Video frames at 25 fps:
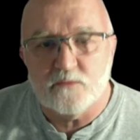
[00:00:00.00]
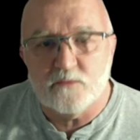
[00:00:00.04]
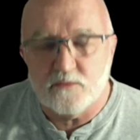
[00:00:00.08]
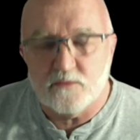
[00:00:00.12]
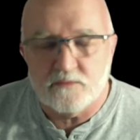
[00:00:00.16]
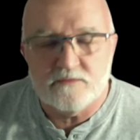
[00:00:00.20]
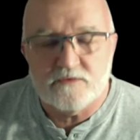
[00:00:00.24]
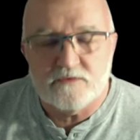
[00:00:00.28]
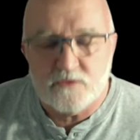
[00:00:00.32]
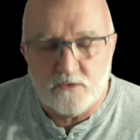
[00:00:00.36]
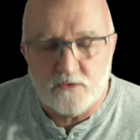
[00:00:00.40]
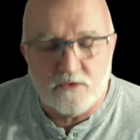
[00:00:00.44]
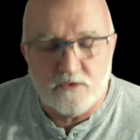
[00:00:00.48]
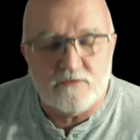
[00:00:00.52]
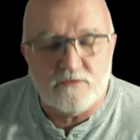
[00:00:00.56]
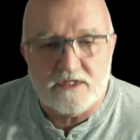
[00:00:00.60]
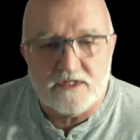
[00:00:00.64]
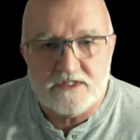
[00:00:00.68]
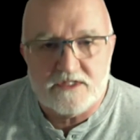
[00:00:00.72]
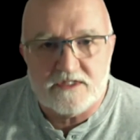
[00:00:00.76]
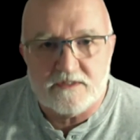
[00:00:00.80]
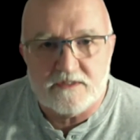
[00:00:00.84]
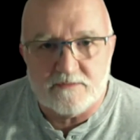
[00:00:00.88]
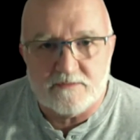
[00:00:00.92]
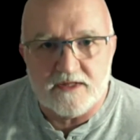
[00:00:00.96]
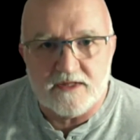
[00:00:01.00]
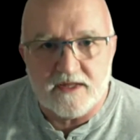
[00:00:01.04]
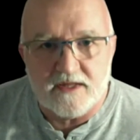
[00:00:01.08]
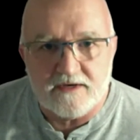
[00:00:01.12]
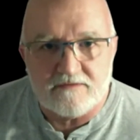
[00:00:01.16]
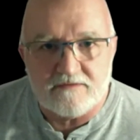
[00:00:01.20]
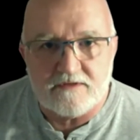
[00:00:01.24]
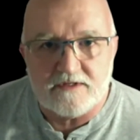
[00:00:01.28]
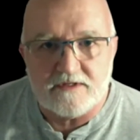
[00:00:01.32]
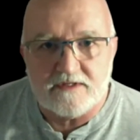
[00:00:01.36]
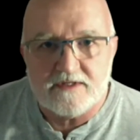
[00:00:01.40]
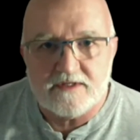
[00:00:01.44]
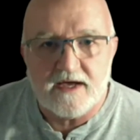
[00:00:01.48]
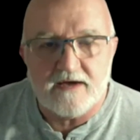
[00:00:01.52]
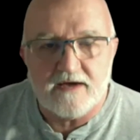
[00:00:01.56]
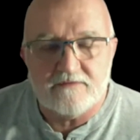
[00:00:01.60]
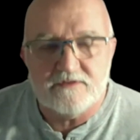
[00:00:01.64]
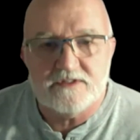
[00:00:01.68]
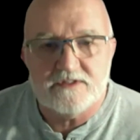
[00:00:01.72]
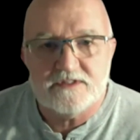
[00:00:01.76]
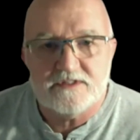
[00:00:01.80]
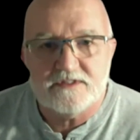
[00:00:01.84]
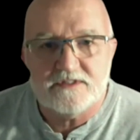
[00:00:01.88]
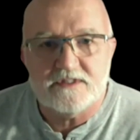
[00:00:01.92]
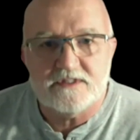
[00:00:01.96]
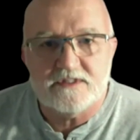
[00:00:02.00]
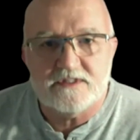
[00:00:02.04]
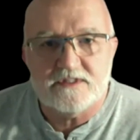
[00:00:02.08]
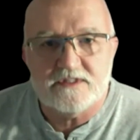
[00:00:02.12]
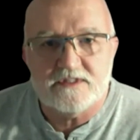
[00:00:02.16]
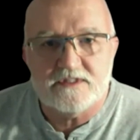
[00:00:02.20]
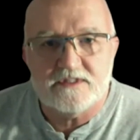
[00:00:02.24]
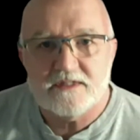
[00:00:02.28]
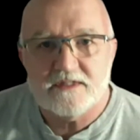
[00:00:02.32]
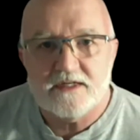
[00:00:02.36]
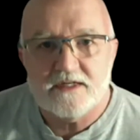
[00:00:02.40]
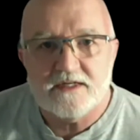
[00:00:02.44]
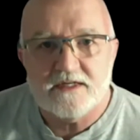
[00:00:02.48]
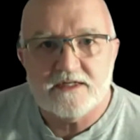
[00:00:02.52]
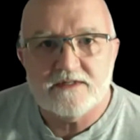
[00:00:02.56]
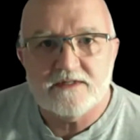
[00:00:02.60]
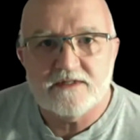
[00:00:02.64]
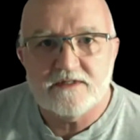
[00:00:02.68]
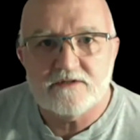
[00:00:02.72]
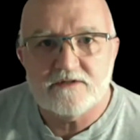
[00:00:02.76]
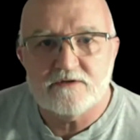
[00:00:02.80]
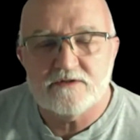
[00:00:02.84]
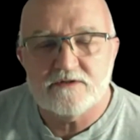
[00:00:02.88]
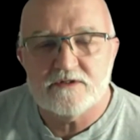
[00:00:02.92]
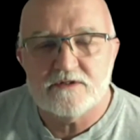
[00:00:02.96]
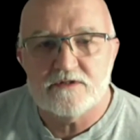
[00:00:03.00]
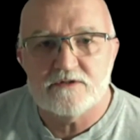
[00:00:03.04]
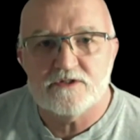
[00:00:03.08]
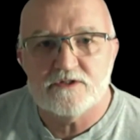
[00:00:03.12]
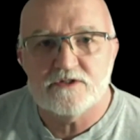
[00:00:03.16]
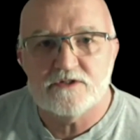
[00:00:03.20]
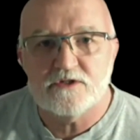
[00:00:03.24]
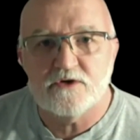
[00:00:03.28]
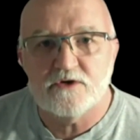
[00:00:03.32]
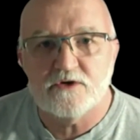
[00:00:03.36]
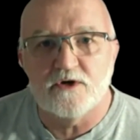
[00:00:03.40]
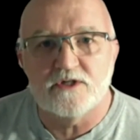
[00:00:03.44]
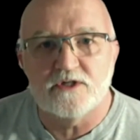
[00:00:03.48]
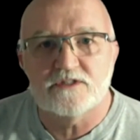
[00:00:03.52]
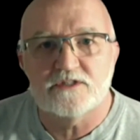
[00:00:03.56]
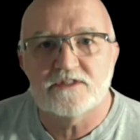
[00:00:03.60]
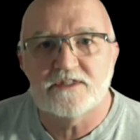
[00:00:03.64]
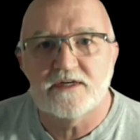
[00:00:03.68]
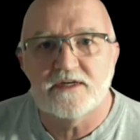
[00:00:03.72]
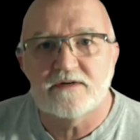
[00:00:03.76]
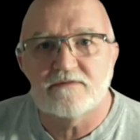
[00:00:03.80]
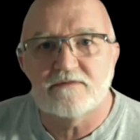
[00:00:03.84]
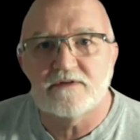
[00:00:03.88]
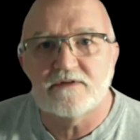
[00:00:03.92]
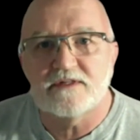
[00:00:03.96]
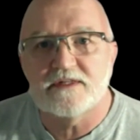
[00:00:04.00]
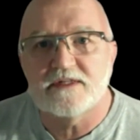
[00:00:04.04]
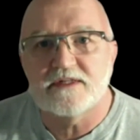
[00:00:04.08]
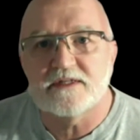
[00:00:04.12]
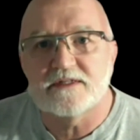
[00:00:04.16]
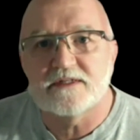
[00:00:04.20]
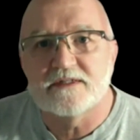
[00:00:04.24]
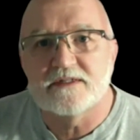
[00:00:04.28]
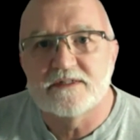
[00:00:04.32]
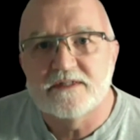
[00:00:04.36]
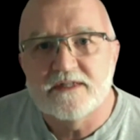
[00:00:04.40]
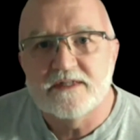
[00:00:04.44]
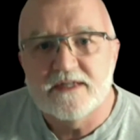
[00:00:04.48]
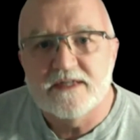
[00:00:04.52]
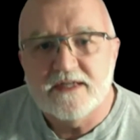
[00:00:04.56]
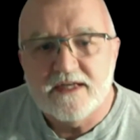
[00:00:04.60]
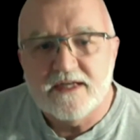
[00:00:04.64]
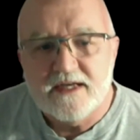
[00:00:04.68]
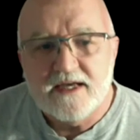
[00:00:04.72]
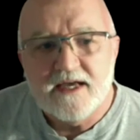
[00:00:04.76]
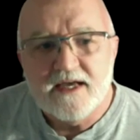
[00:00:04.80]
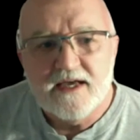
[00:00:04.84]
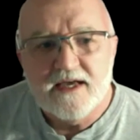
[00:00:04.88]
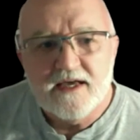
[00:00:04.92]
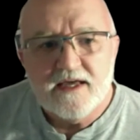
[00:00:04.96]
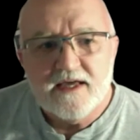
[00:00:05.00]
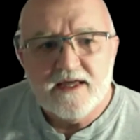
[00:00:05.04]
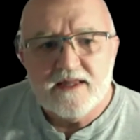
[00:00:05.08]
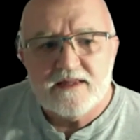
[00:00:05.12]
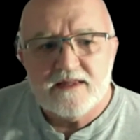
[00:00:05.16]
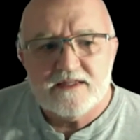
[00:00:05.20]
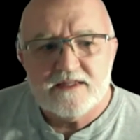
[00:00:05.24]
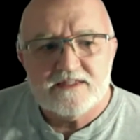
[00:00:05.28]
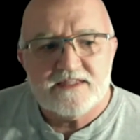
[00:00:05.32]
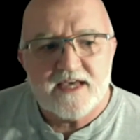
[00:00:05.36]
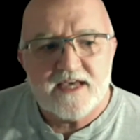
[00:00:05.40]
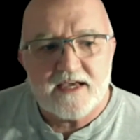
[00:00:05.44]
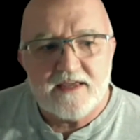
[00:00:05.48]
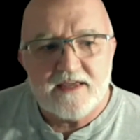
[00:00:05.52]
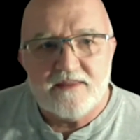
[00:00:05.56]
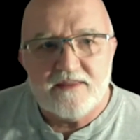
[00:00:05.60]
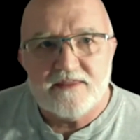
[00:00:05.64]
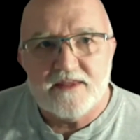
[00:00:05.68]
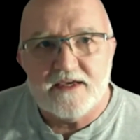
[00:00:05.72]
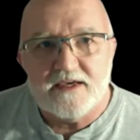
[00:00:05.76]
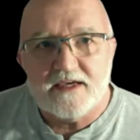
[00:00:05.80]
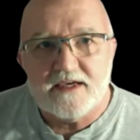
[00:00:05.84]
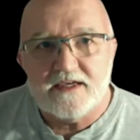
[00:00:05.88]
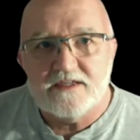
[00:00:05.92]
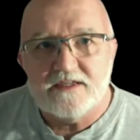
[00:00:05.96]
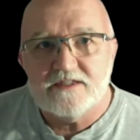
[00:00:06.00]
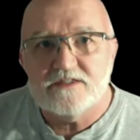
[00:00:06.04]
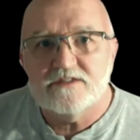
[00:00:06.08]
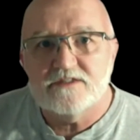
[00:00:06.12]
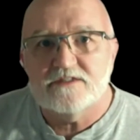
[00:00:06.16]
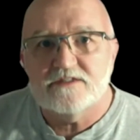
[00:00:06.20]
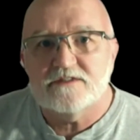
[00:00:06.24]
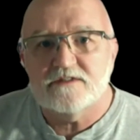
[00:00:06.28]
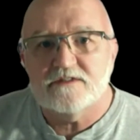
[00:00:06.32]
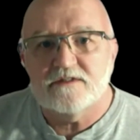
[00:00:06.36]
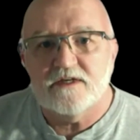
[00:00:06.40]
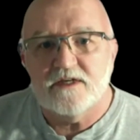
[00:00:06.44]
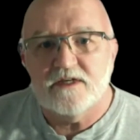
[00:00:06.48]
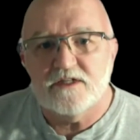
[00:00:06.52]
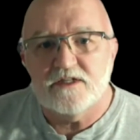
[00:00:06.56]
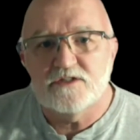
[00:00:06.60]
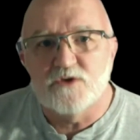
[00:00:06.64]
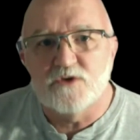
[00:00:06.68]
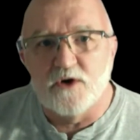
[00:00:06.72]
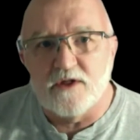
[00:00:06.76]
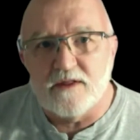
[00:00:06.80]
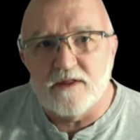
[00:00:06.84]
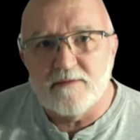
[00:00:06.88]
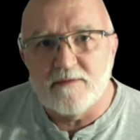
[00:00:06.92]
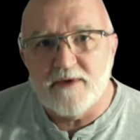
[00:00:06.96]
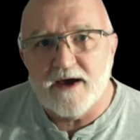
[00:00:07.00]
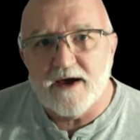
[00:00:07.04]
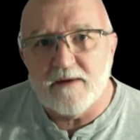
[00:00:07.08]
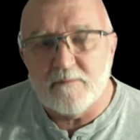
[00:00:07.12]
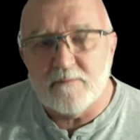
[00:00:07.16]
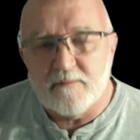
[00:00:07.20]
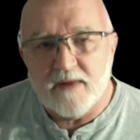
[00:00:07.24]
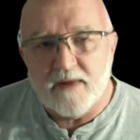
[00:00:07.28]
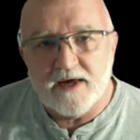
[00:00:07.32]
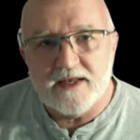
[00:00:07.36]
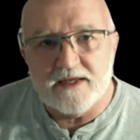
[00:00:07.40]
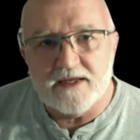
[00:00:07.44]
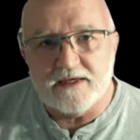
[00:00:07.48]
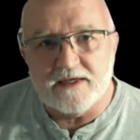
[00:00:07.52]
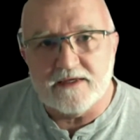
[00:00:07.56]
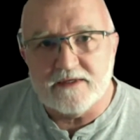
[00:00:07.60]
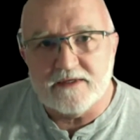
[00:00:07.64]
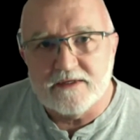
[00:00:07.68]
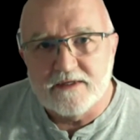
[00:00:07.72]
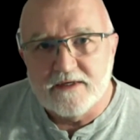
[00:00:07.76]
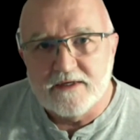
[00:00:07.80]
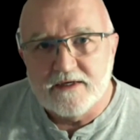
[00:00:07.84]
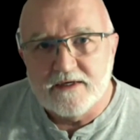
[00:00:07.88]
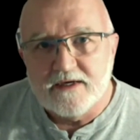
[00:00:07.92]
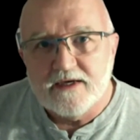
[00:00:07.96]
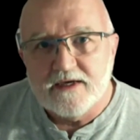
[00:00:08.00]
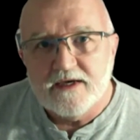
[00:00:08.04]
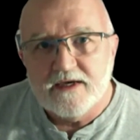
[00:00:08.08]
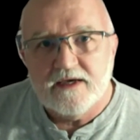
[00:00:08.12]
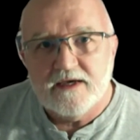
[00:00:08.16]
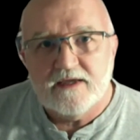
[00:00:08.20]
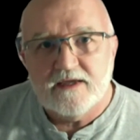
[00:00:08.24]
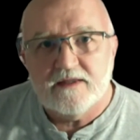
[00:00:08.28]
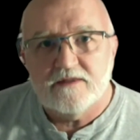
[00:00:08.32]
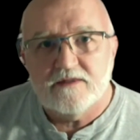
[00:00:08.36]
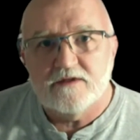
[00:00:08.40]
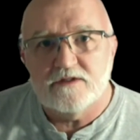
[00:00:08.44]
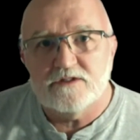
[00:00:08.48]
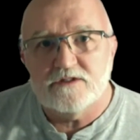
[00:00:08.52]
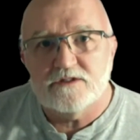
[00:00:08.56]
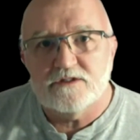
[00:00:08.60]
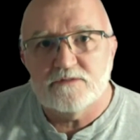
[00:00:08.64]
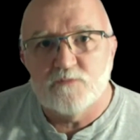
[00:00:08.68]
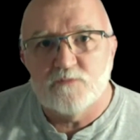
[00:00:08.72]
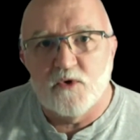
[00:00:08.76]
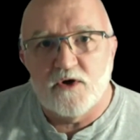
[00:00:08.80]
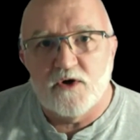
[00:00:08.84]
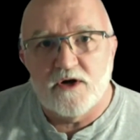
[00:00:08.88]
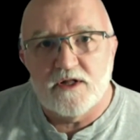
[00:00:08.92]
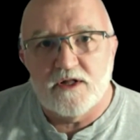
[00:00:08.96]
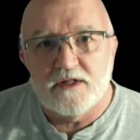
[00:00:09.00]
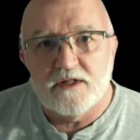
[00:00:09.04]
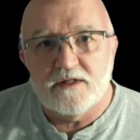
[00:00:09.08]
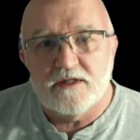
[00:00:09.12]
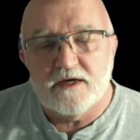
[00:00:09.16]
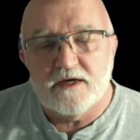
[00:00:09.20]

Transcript: to a reasonable level, obviously. There is a cost to everything. The second thing is, it's all about money. Those small